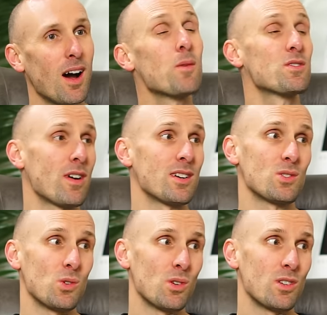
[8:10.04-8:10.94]
I was very
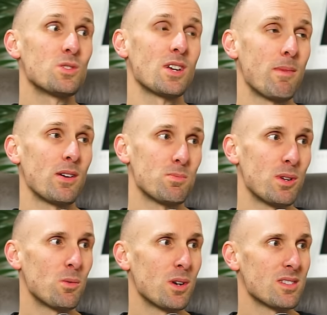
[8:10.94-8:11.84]
sore. You said about
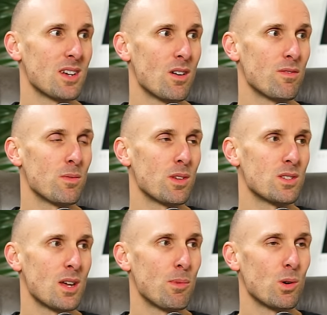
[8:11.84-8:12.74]
speed work, Sarah, from the
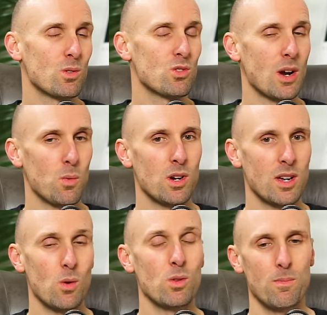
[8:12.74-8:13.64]
Usain Bolt track
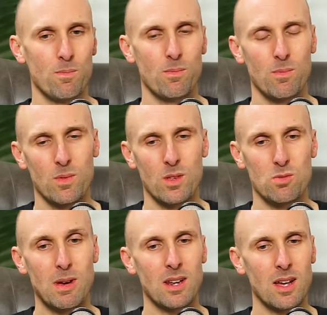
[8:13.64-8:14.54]
workout or the
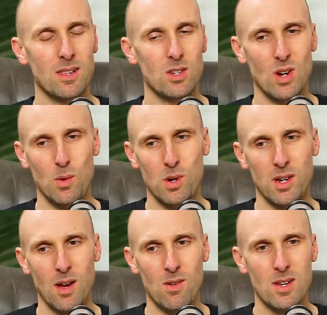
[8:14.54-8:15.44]
Jamaican athlete track workout.